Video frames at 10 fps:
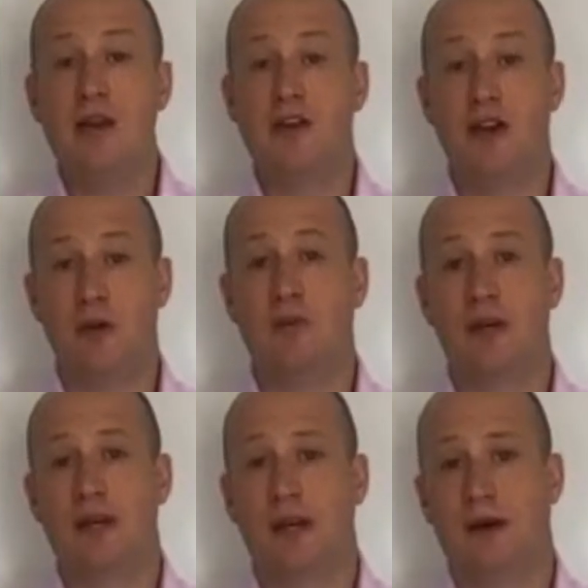You don't
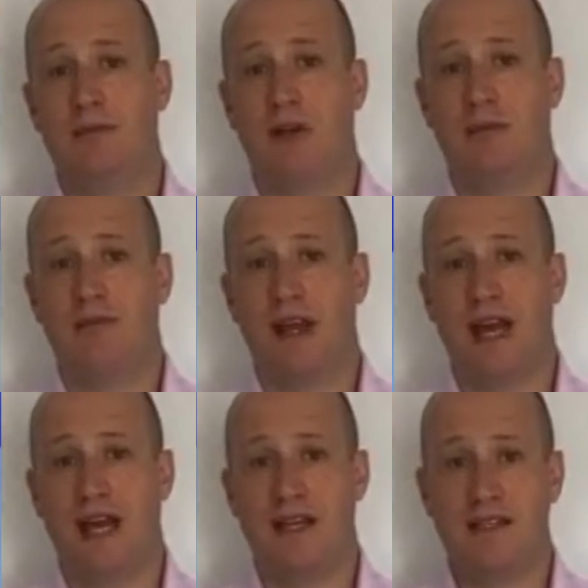want to come off
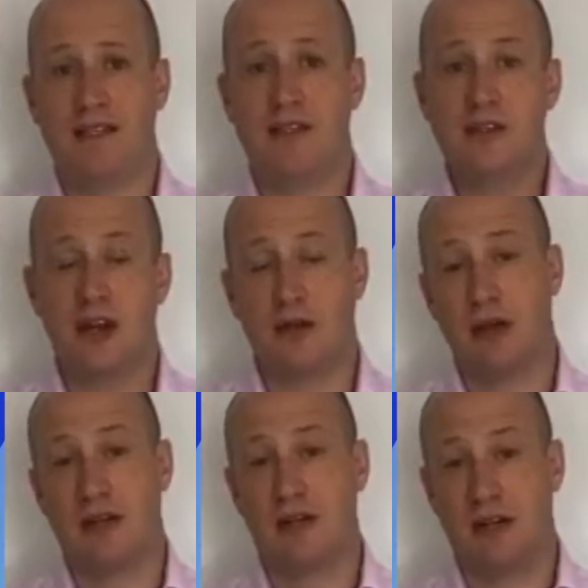as,
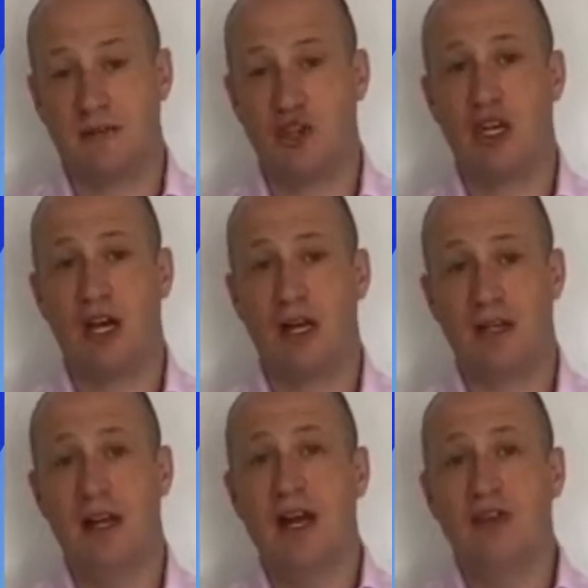a kind of
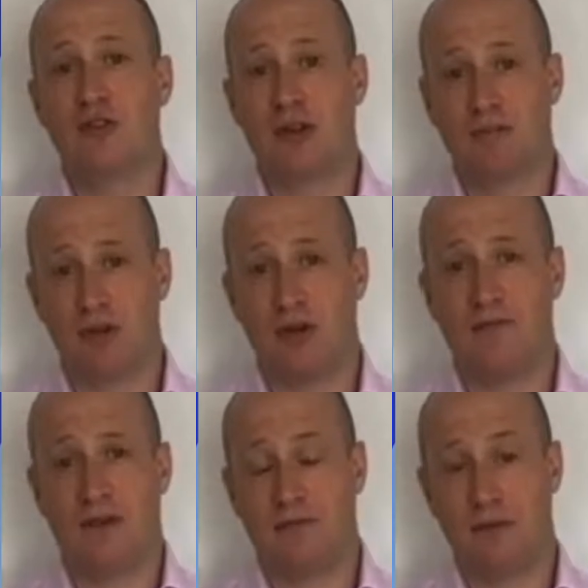shark trying to
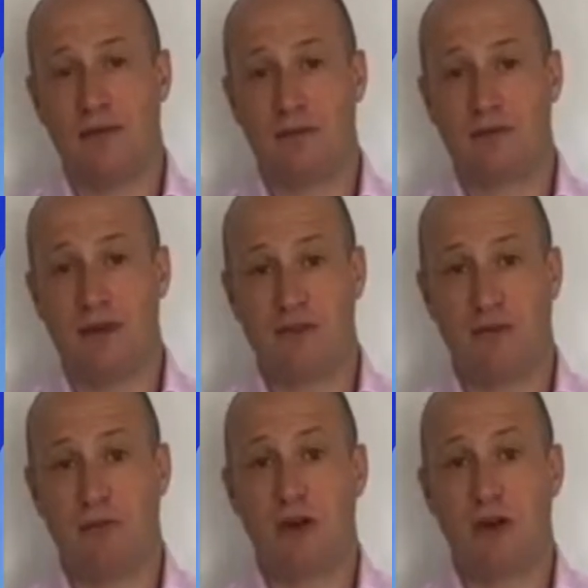profit off people's misery.